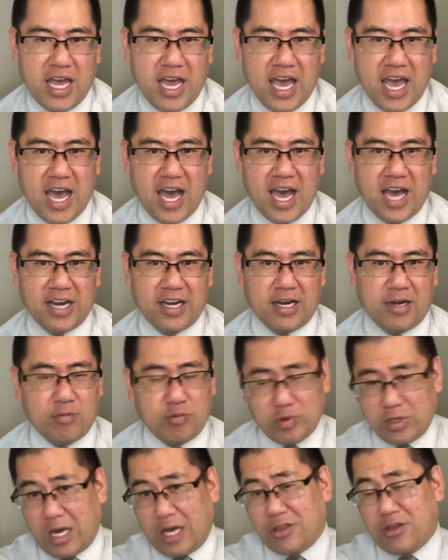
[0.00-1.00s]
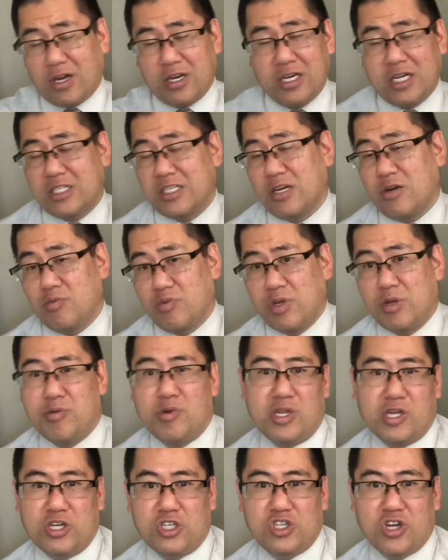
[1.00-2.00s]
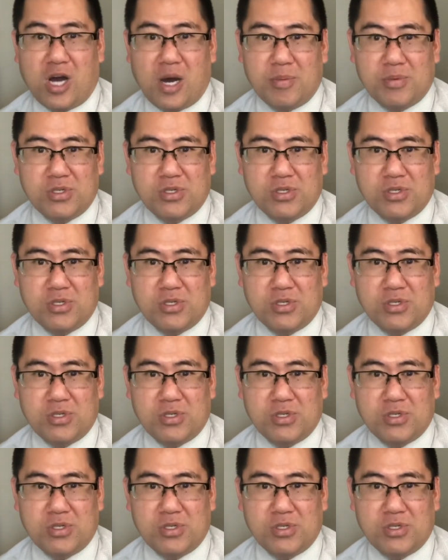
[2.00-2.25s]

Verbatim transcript: And uh, I thought Nick did a really, really good job.